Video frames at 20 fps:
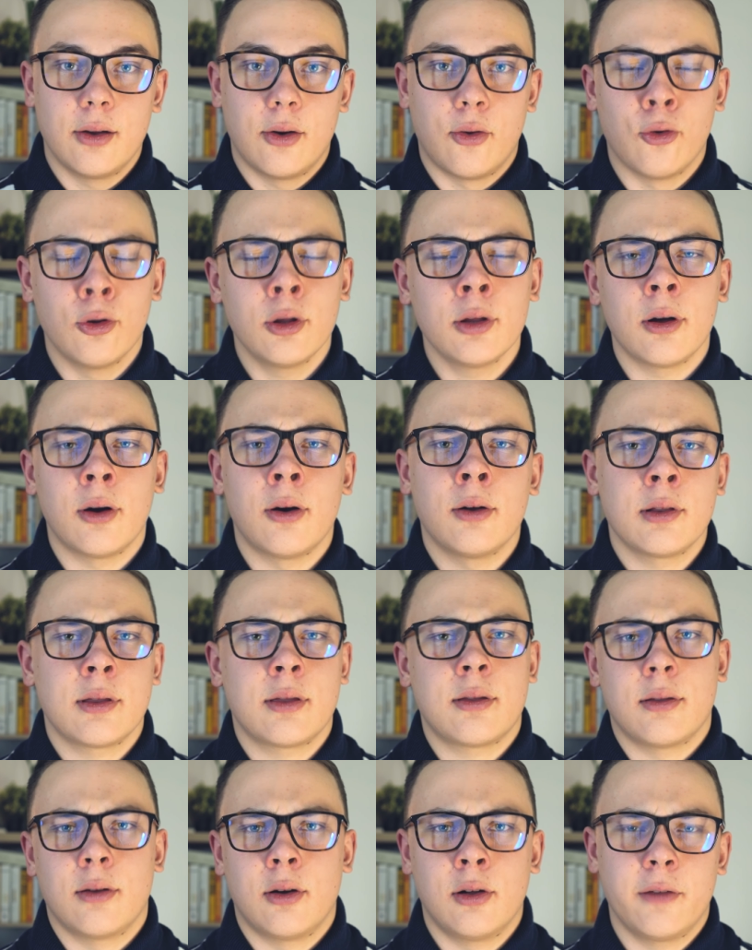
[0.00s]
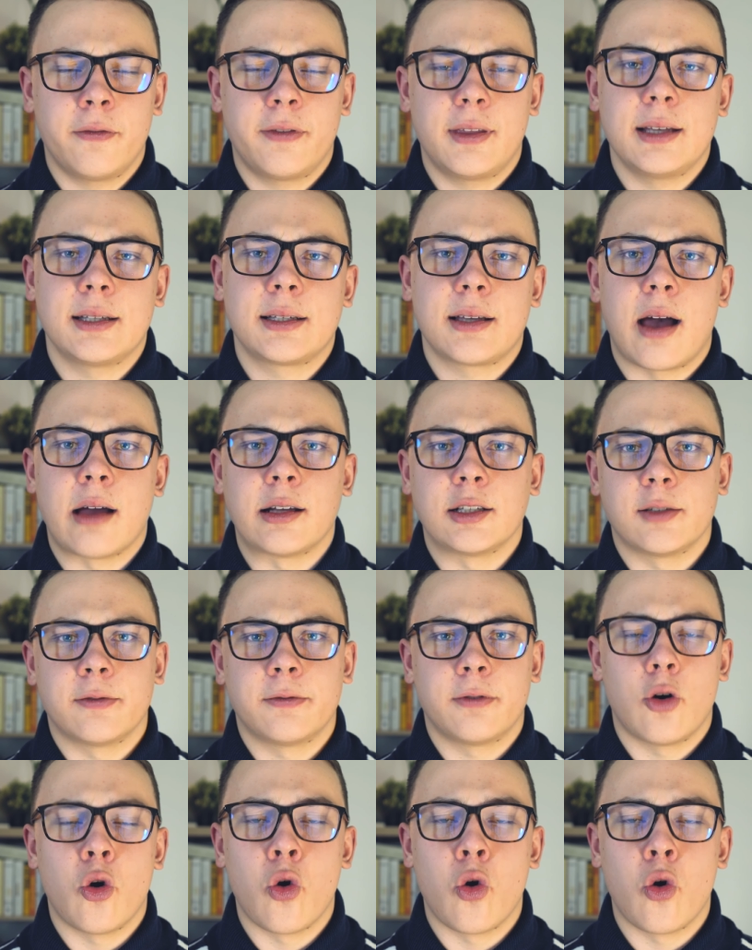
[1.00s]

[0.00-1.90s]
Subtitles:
all of these kinds of